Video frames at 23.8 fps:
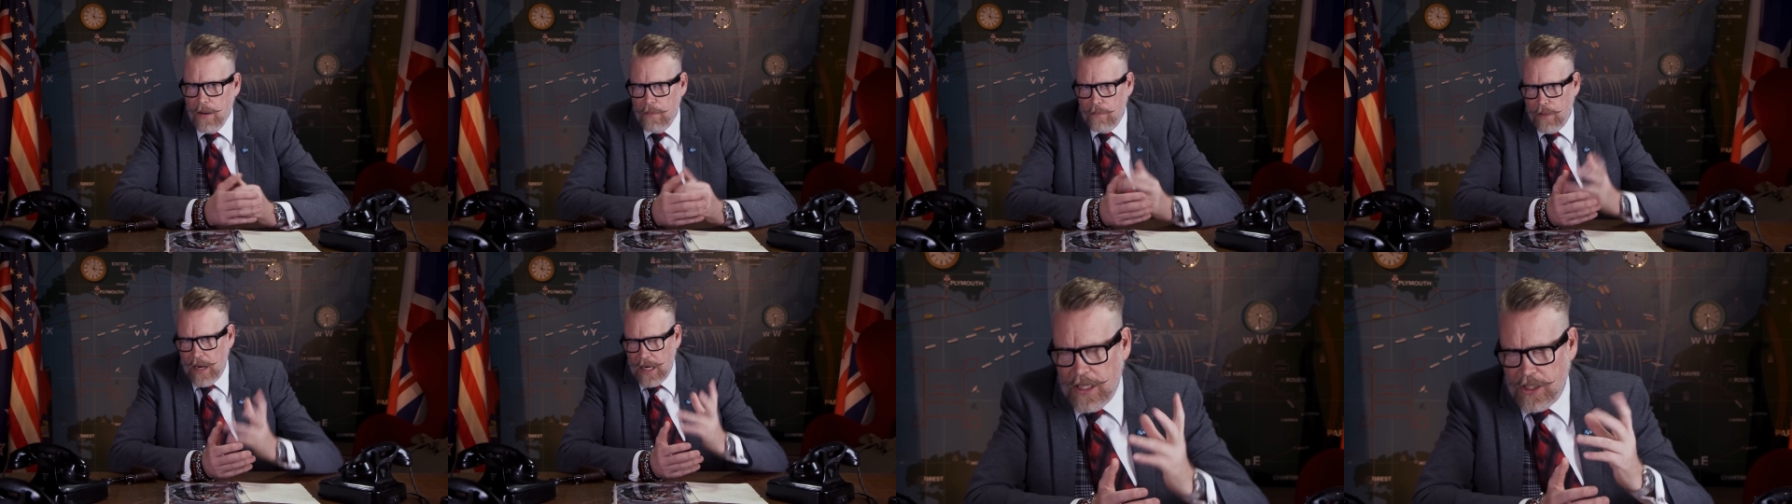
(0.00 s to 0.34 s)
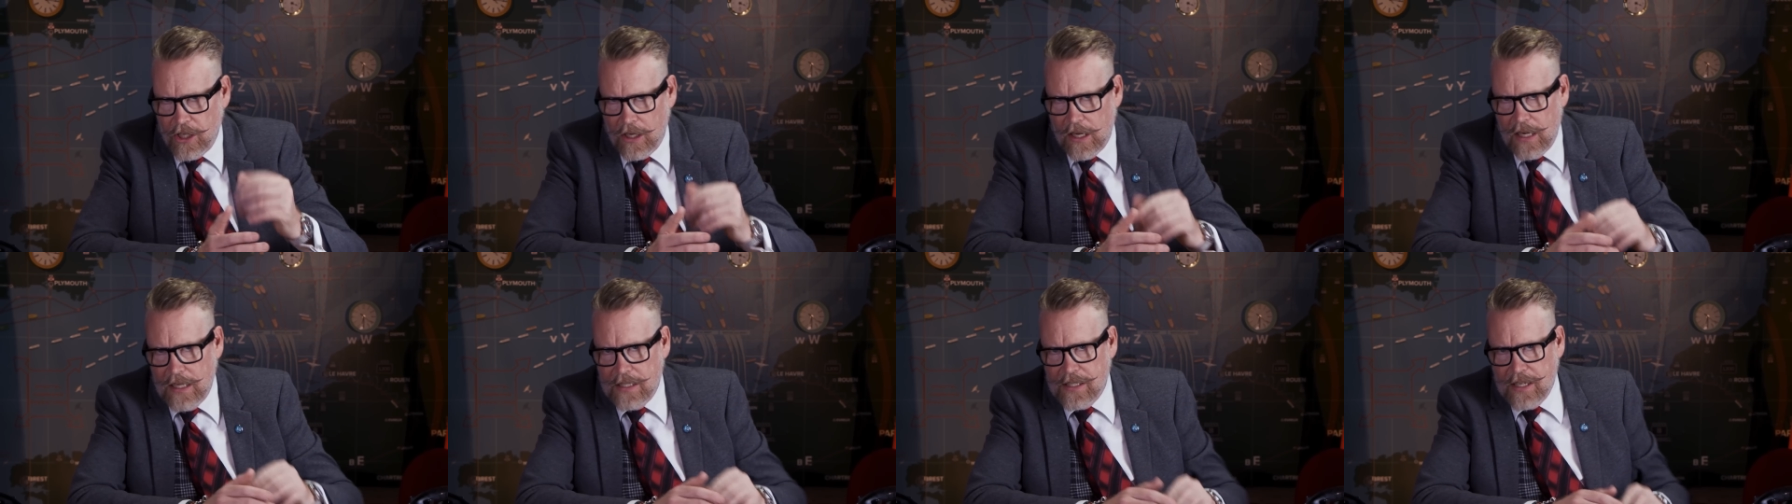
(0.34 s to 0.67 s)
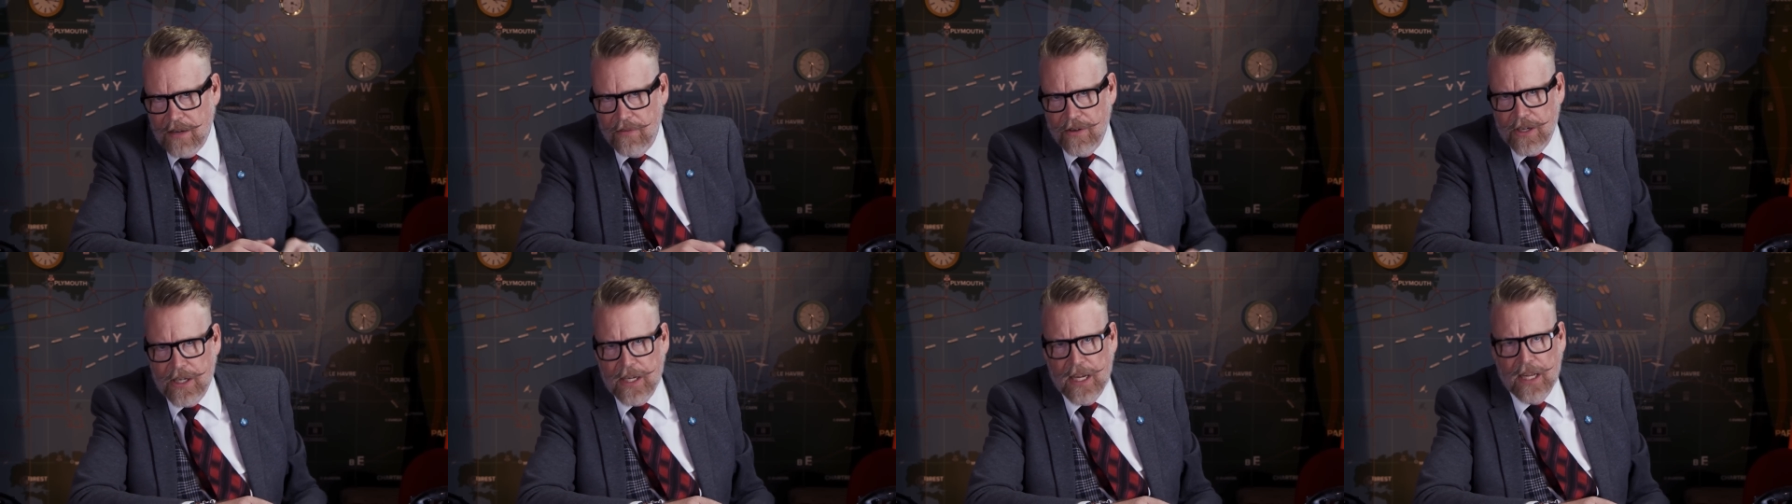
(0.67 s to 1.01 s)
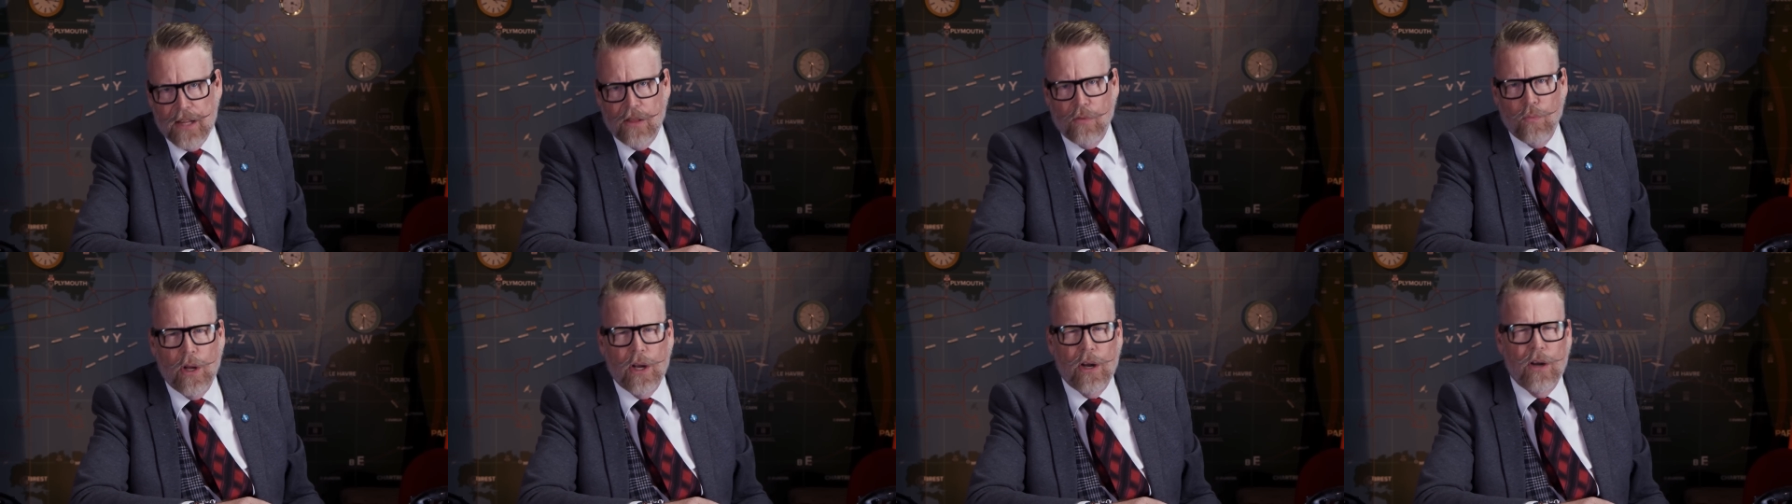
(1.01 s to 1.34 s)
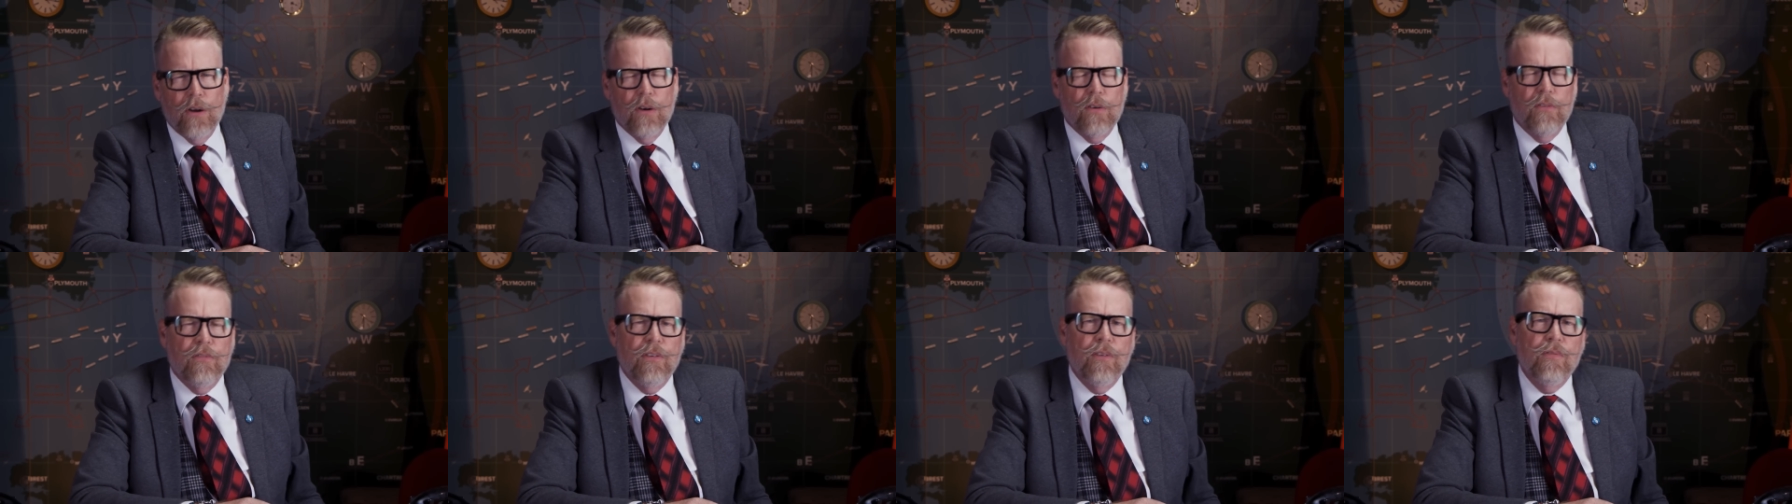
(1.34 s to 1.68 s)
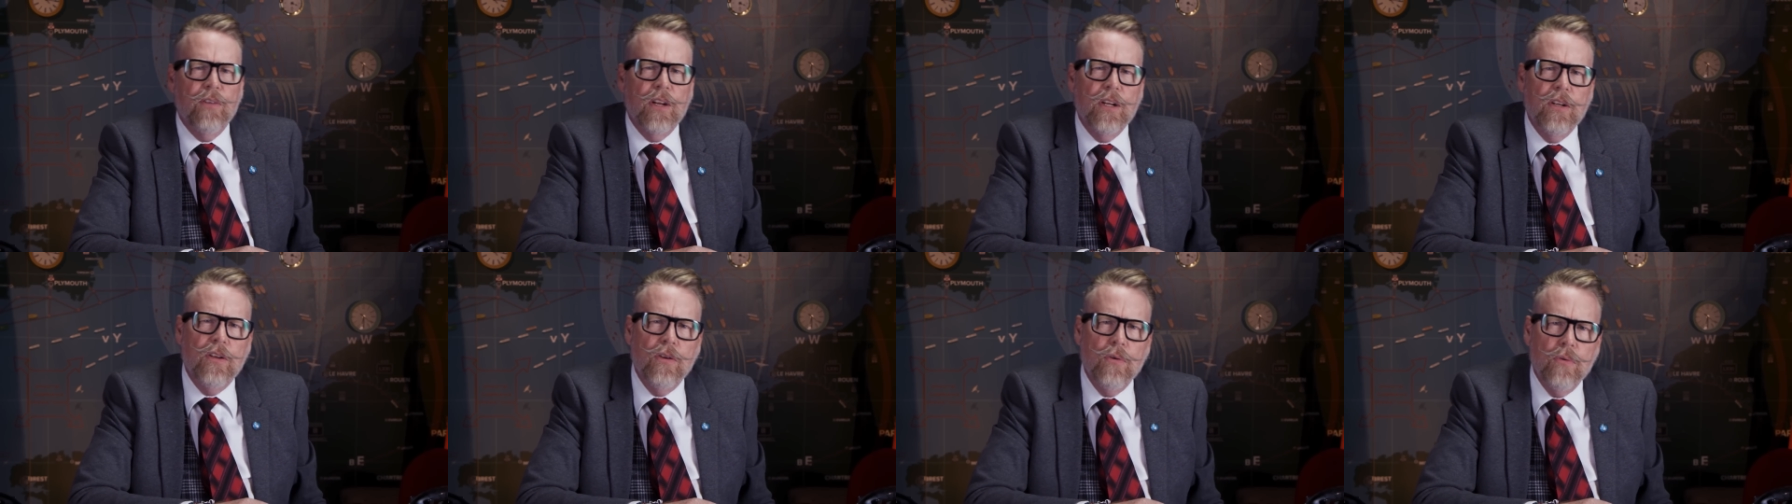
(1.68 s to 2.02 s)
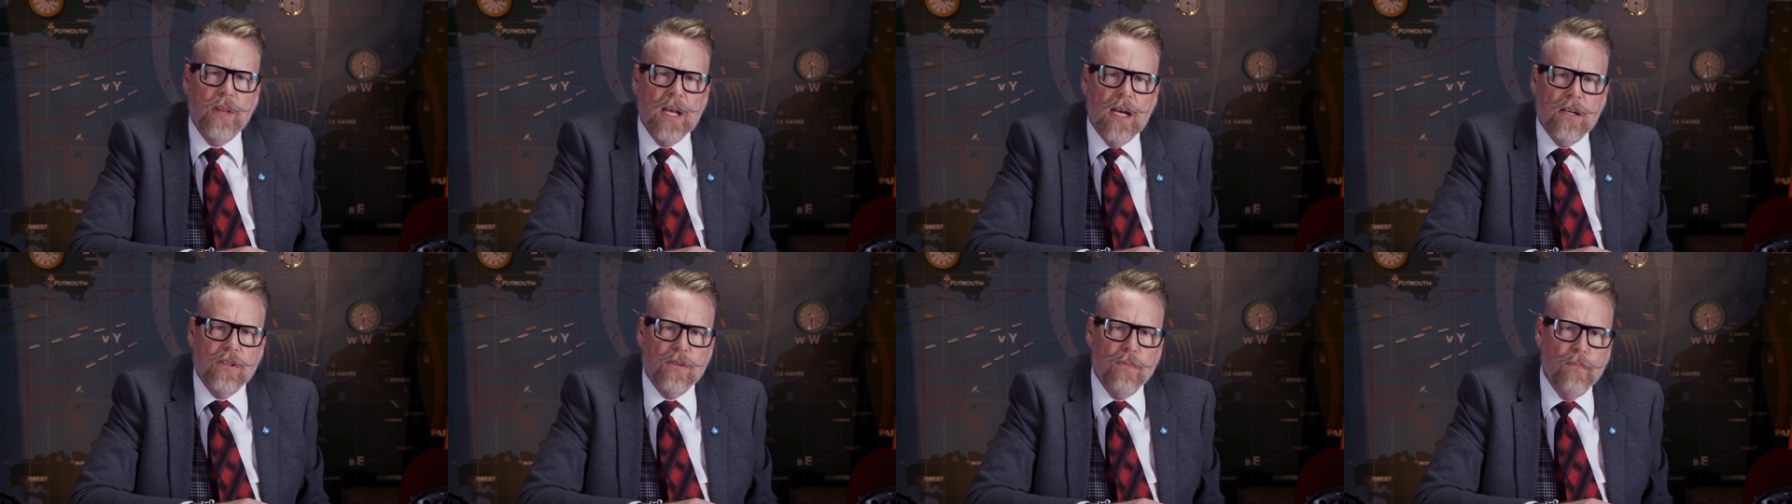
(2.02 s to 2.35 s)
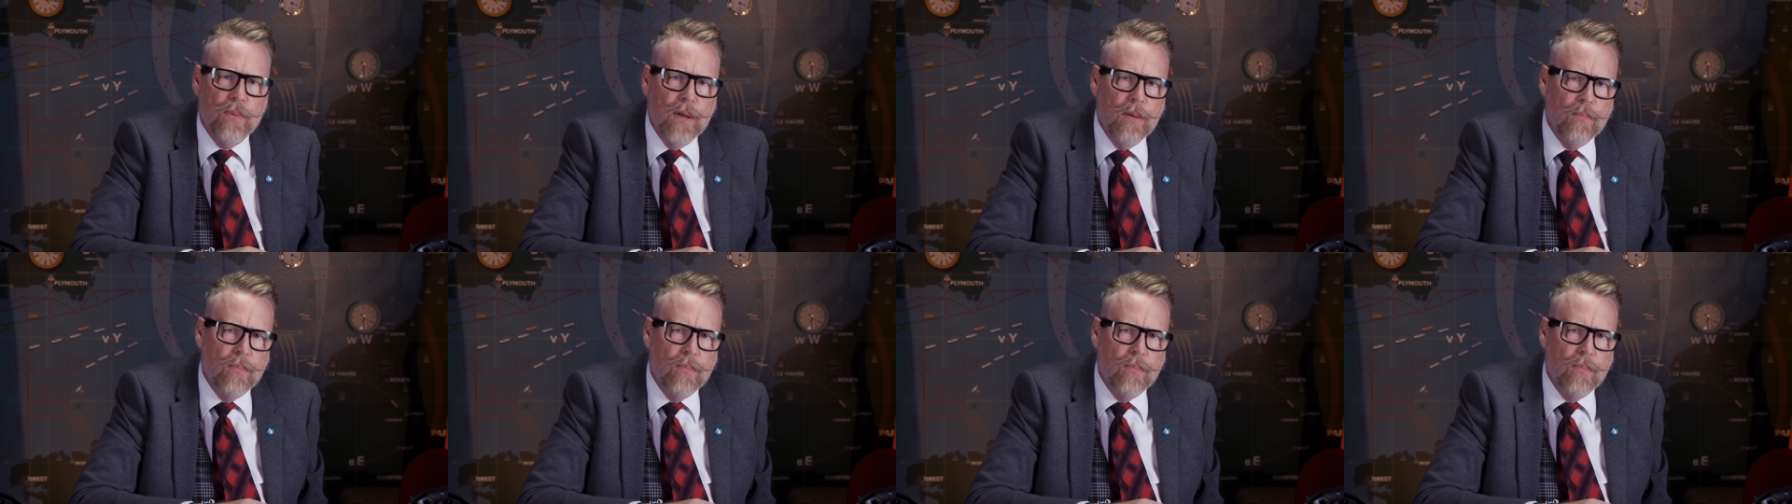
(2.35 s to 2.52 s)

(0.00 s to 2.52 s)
By July seventeenth, one hundred fifty-two thousand